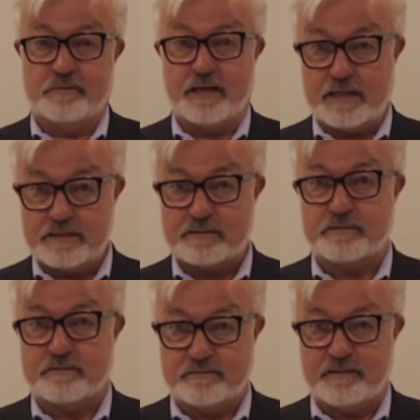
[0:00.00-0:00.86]

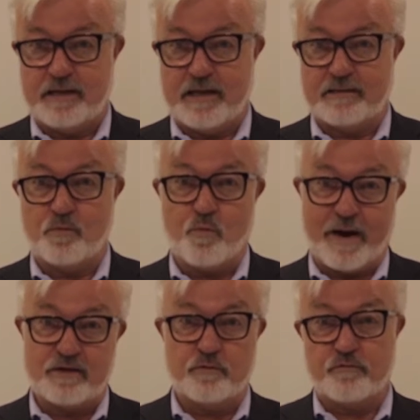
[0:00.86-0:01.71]
lays in the
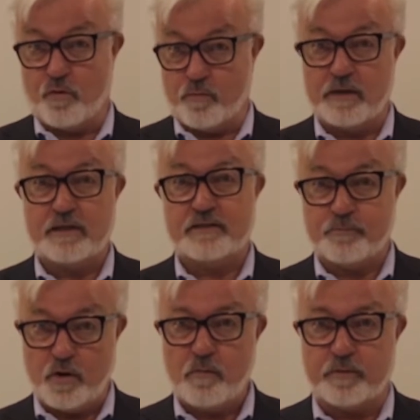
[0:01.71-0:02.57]
way you formulate the
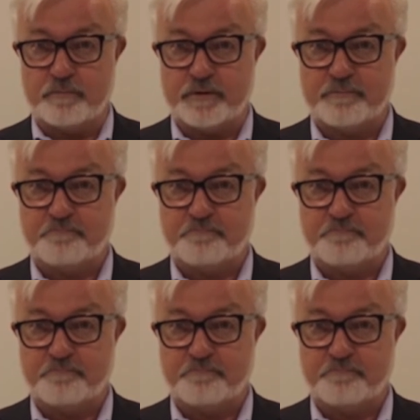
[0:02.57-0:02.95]
problem.